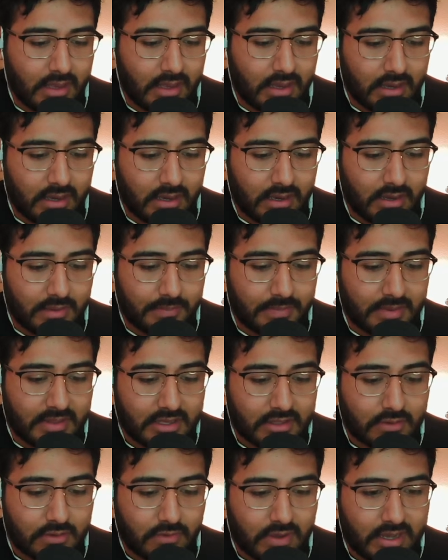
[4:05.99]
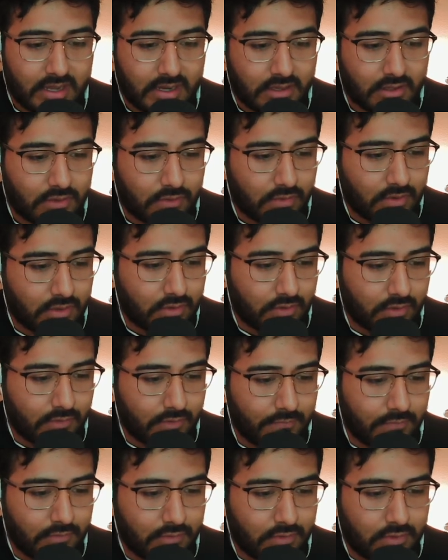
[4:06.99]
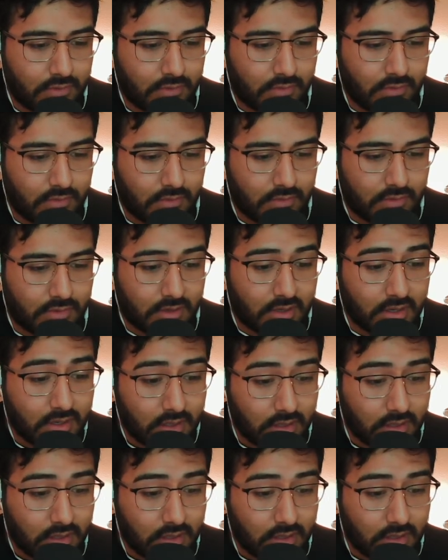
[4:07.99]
But let's go ahead and switch over to the good